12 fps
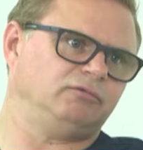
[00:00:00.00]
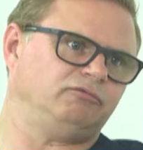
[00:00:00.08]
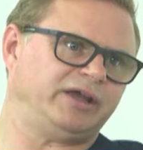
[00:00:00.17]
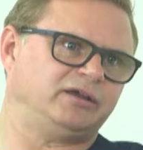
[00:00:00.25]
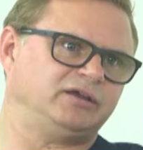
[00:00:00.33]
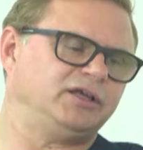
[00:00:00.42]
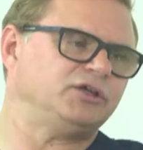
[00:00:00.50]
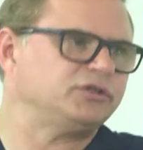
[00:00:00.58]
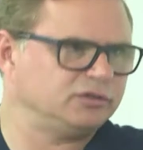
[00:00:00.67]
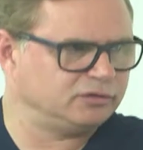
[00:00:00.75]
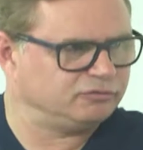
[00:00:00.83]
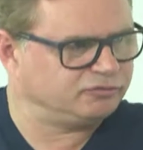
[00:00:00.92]

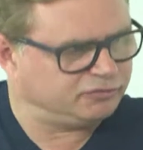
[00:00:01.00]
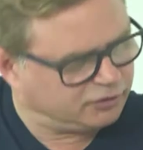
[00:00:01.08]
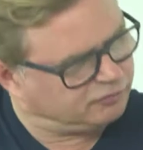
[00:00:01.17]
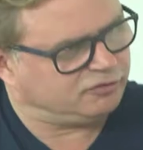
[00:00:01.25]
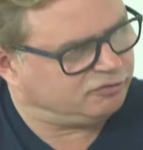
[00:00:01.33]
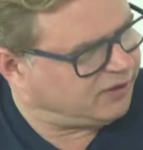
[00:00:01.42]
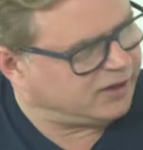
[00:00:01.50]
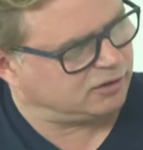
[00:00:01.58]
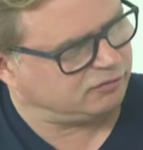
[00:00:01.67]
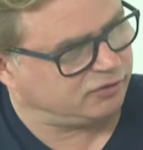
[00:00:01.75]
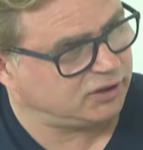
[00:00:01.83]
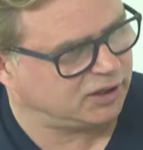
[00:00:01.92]
recognition of the fact
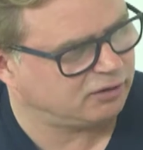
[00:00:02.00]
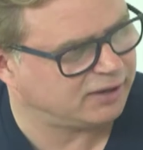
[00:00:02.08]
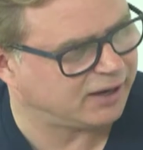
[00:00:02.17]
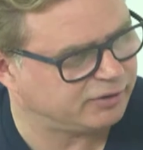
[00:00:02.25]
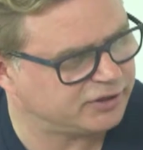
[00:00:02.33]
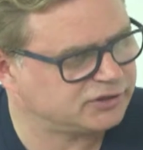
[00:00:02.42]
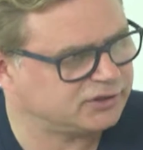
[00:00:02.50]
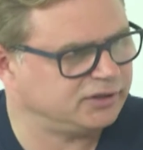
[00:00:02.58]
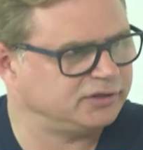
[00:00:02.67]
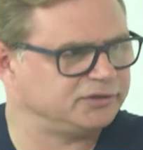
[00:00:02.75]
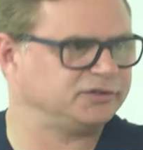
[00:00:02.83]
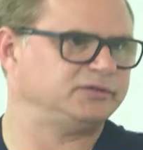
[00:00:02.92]
that video now
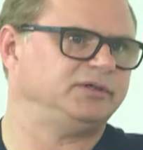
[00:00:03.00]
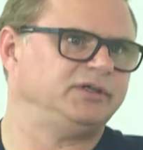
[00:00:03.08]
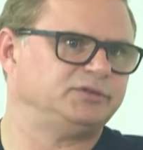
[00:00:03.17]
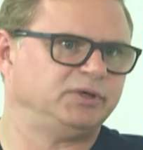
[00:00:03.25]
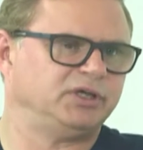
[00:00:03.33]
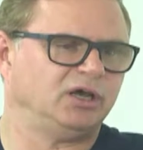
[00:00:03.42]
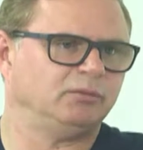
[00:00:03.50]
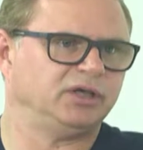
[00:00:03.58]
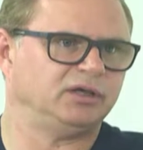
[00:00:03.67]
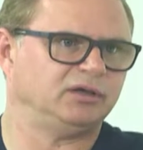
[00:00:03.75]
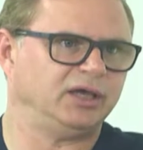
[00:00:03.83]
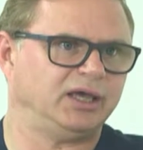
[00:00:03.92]
is
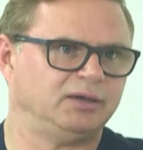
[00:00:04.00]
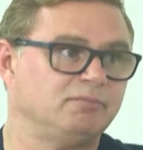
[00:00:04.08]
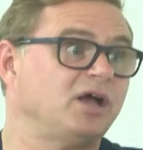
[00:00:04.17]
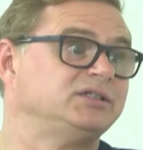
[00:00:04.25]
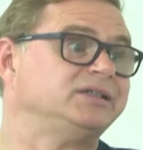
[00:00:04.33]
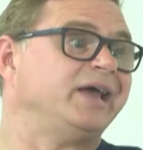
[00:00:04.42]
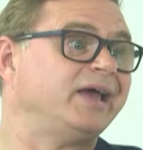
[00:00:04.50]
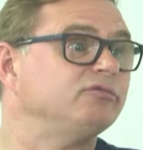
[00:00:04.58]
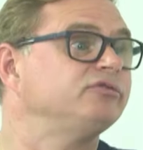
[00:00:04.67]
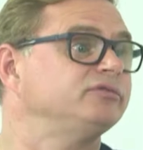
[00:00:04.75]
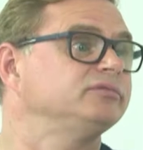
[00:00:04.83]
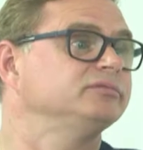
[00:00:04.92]
becoming a
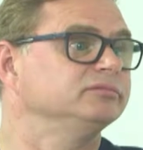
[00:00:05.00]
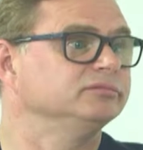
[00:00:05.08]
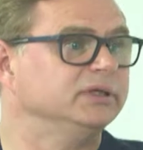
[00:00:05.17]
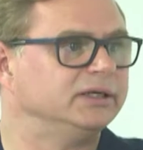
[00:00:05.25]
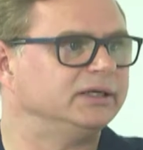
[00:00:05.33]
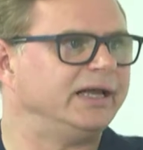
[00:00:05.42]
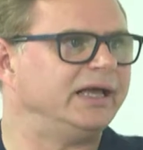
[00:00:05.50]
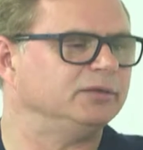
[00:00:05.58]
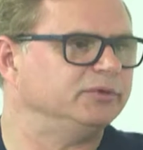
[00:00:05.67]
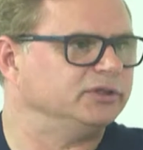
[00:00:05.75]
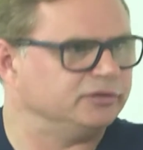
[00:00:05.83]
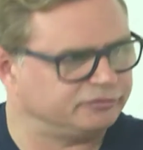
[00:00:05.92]
must-have
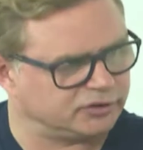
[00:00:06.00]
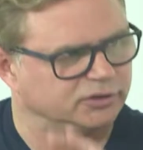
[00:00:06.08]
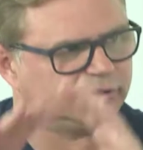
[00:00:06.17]
element of